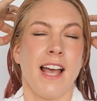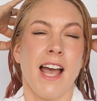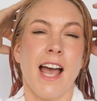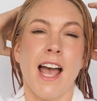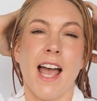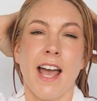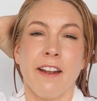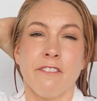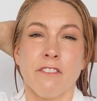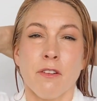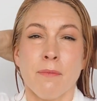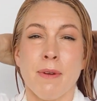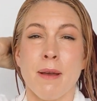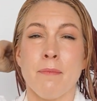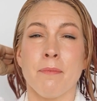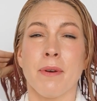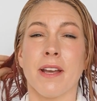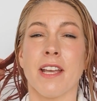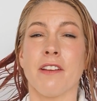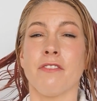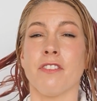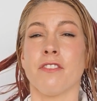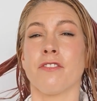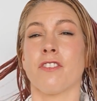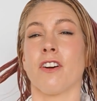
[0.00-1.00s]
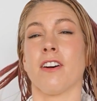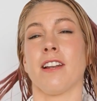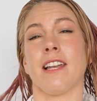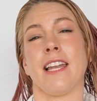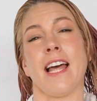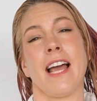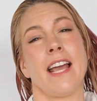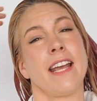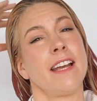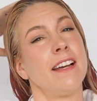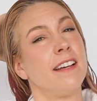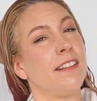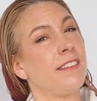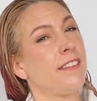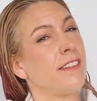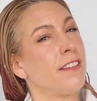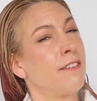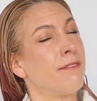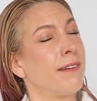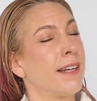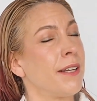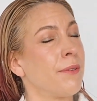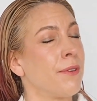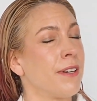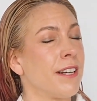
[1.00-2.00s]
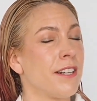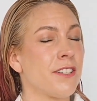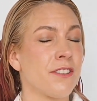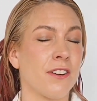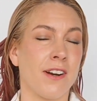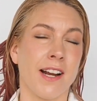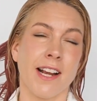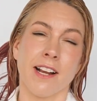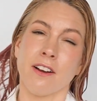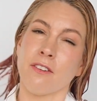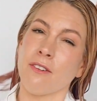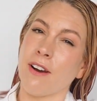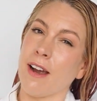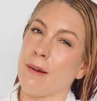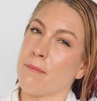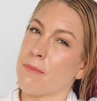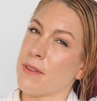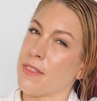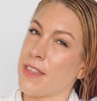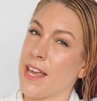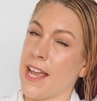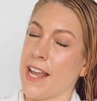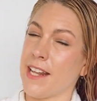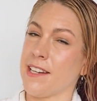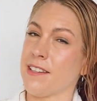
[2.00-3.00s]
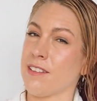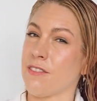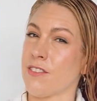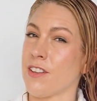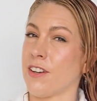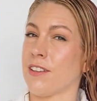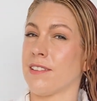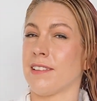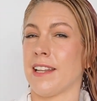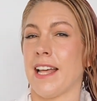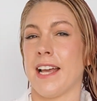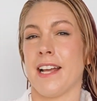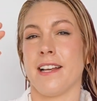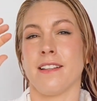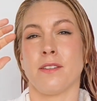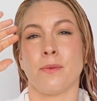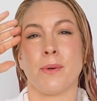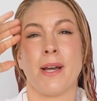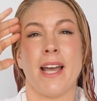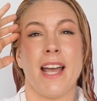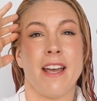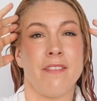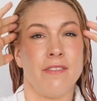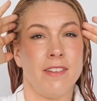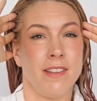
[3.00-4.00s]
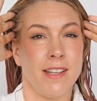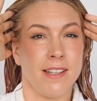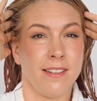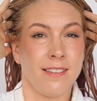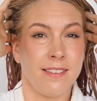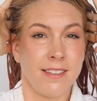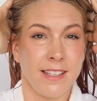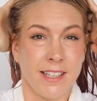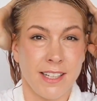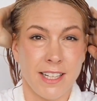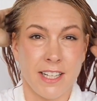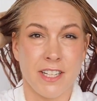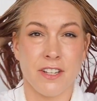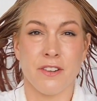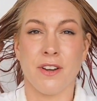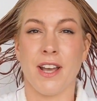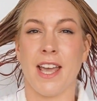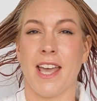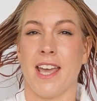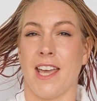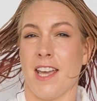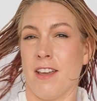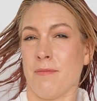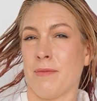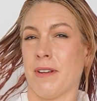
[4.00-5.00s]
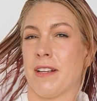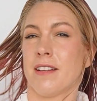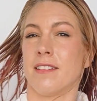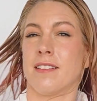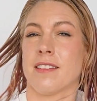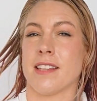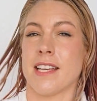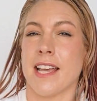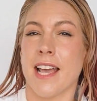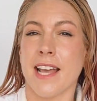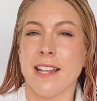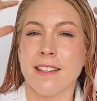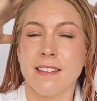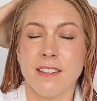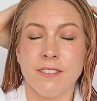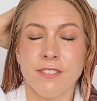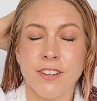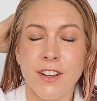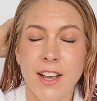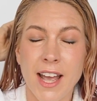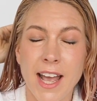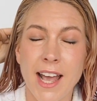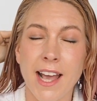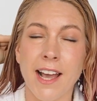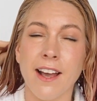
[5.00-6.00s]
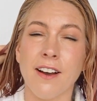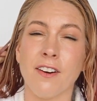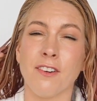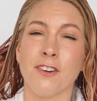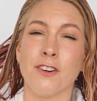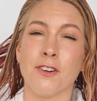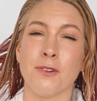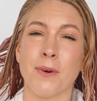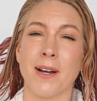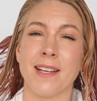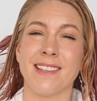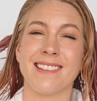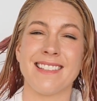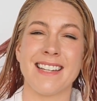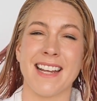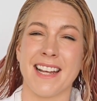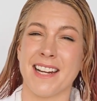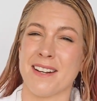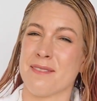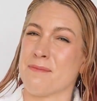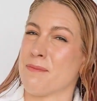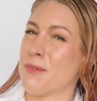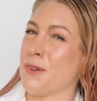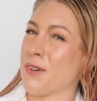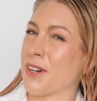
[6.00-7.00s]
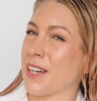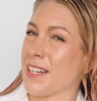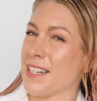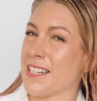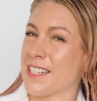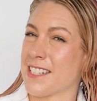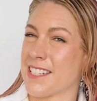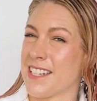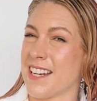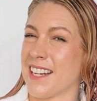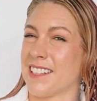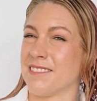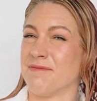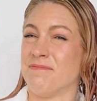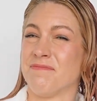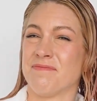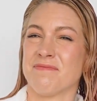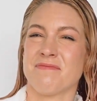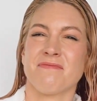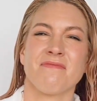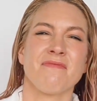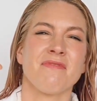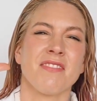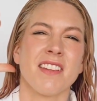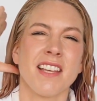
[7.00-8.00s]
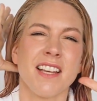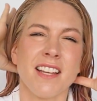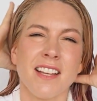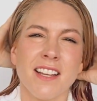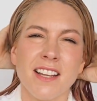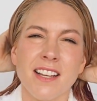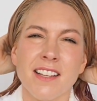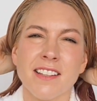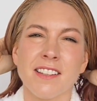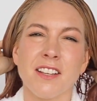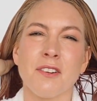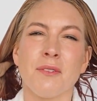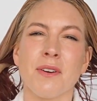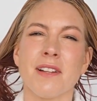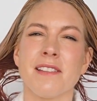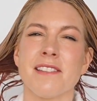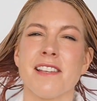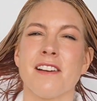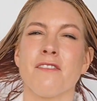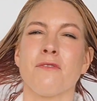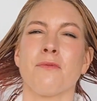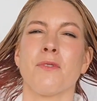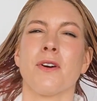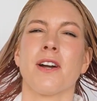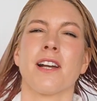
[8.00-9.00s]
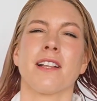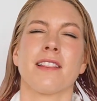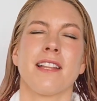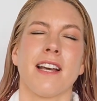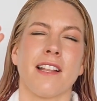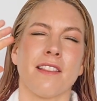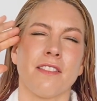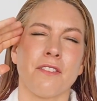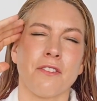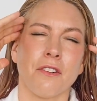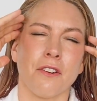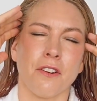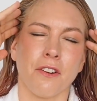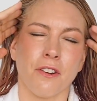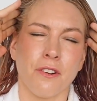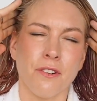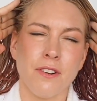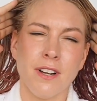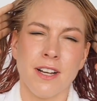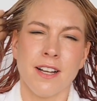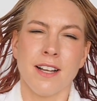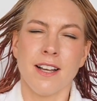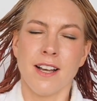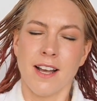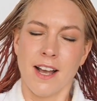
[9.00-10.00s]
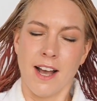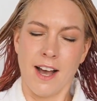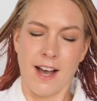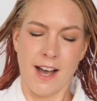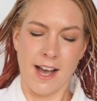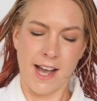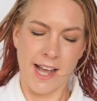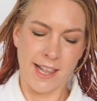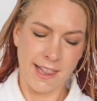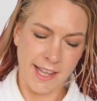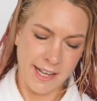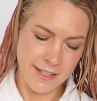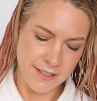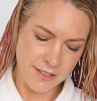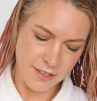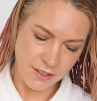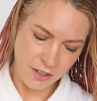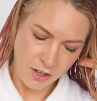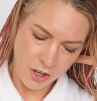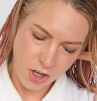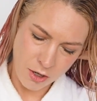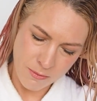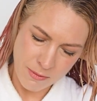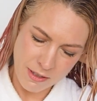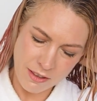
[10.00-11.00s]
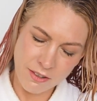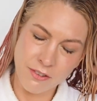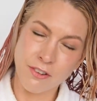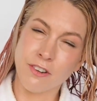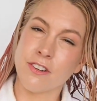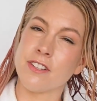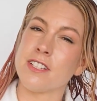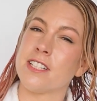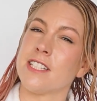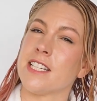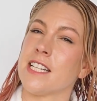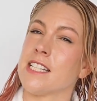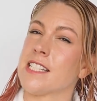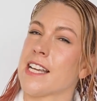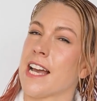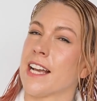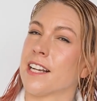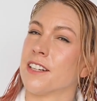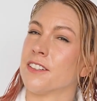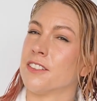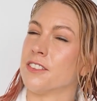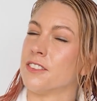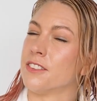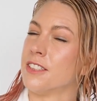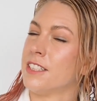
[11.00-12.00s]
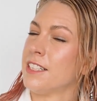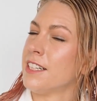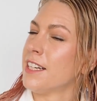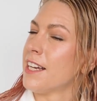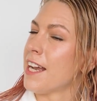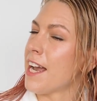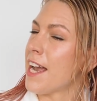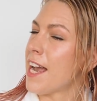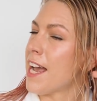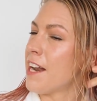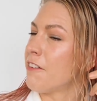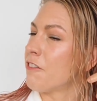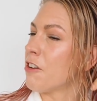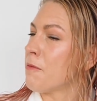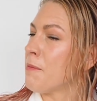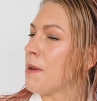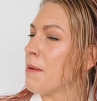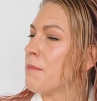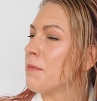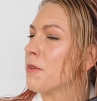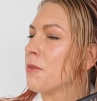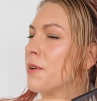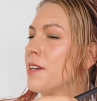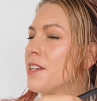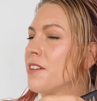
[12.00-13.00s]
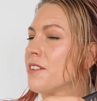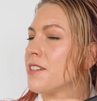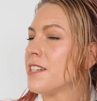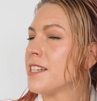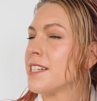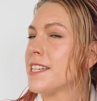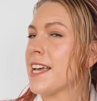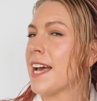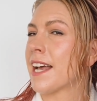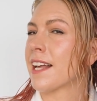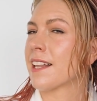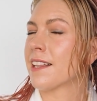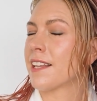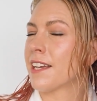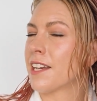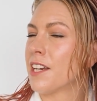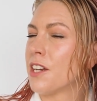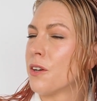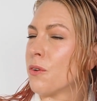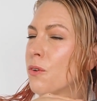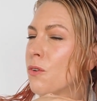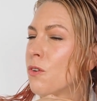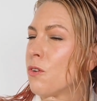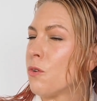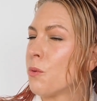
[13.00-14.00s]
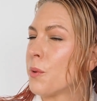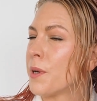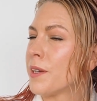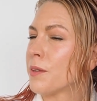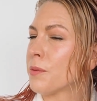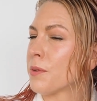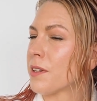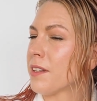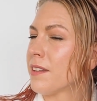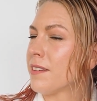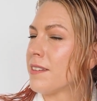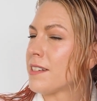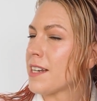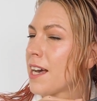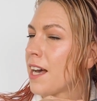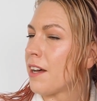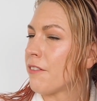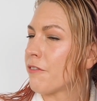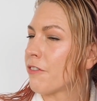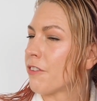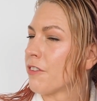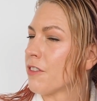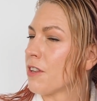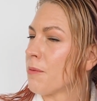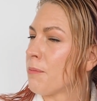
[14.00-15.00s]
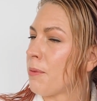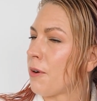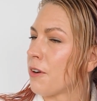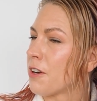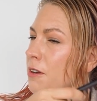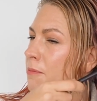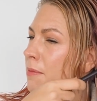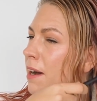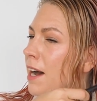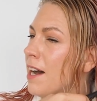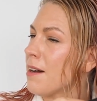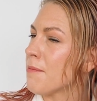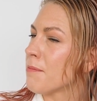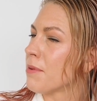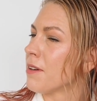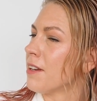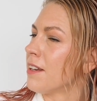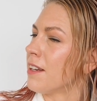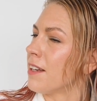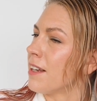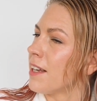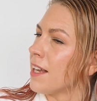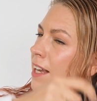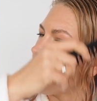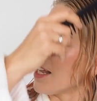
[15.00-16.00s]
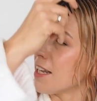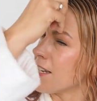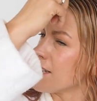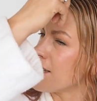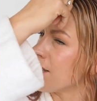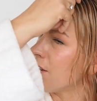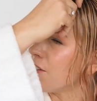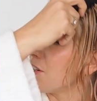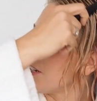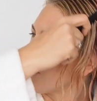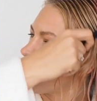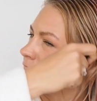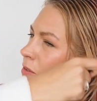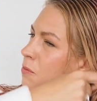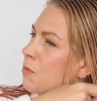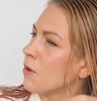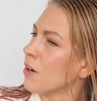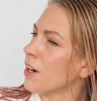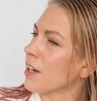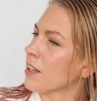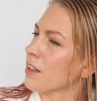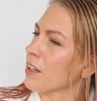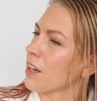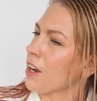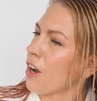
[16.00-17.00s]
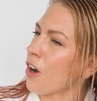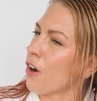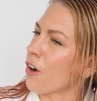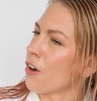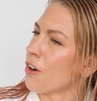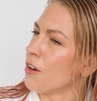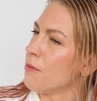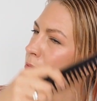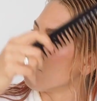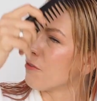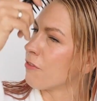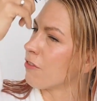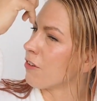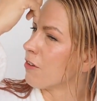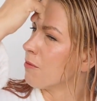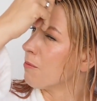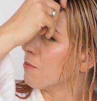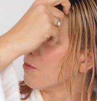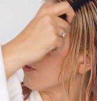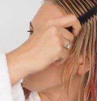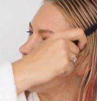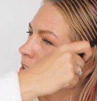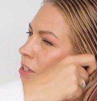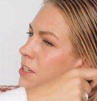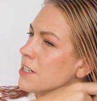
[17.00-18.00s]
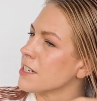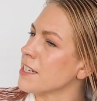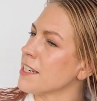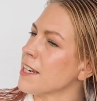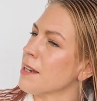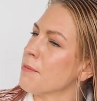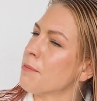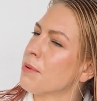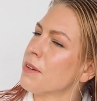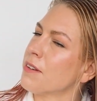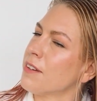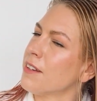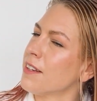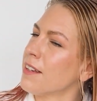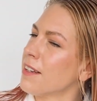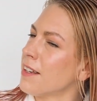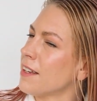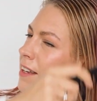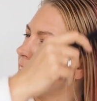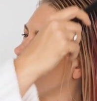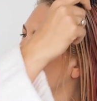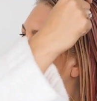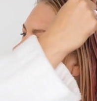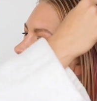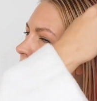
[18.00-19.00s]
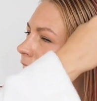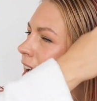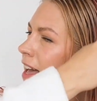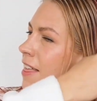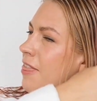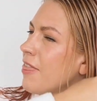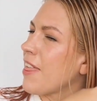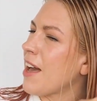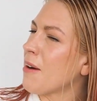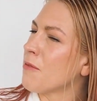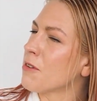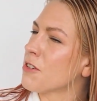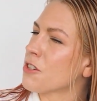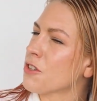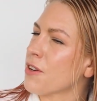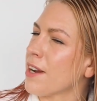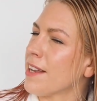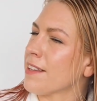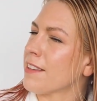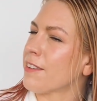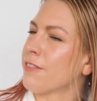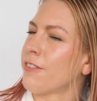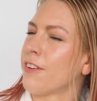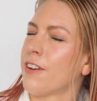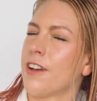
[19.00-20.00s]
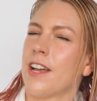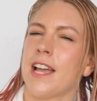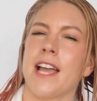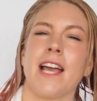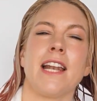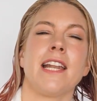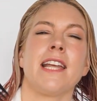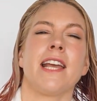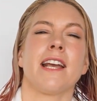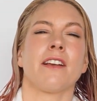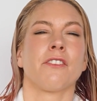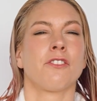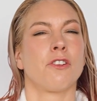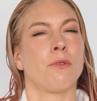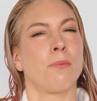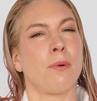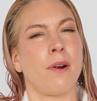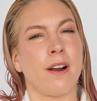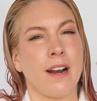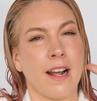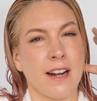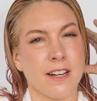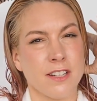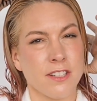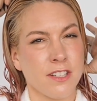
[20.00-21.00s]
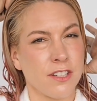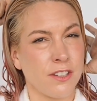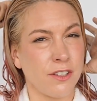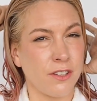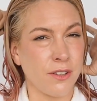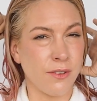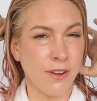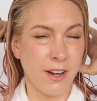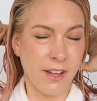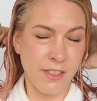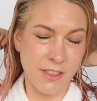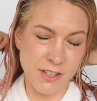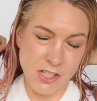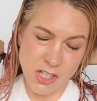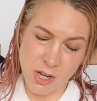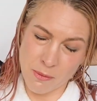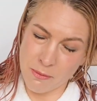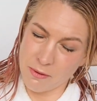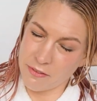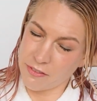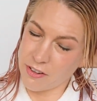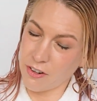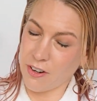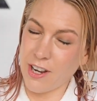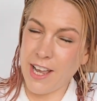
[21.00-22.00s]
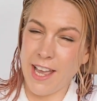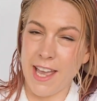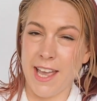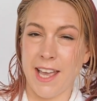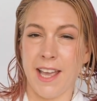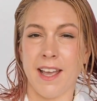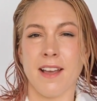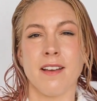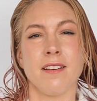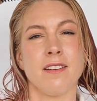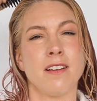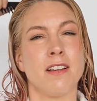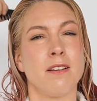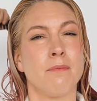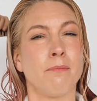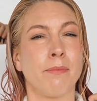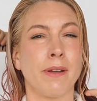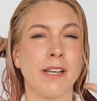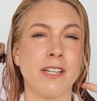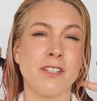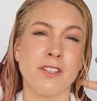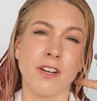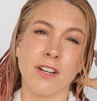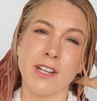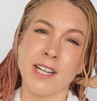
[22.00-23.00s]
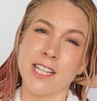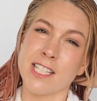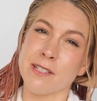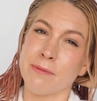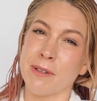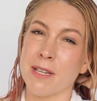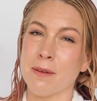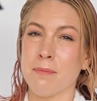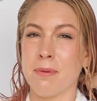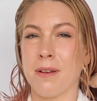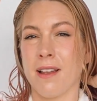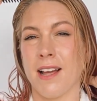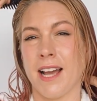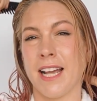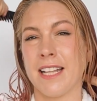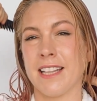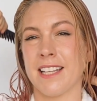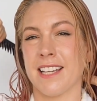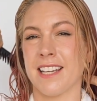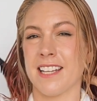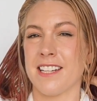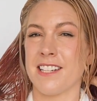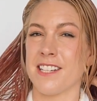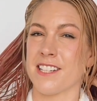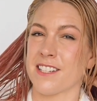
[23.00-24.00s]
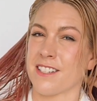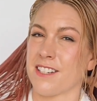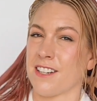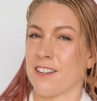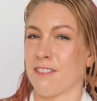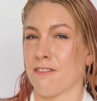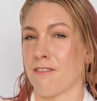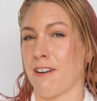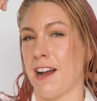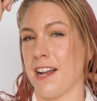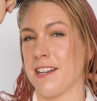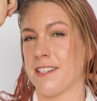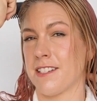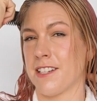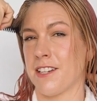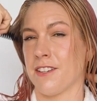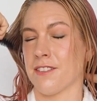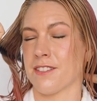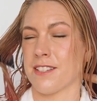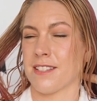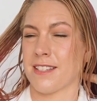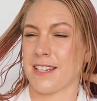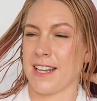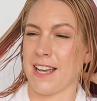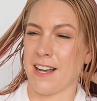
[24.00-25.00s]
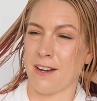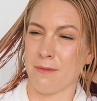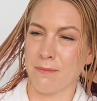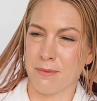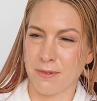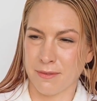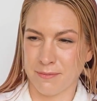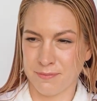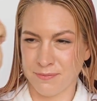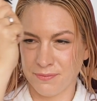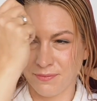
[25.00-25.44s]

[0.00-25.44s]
And remember, if you've got layers, you really want to try and grab the ends of those layers wherever they sit in your hair, because the ends of your hair always need more conditioning. So once I've worked that through, I like to comb it through to detangle. And remember, when you're detangling, you always want to start from the bottom up until you can work the comb from root to tip. And that will transfer any extra product to the top of your hair, but you don't need to be applying the conditioner right to your scalp.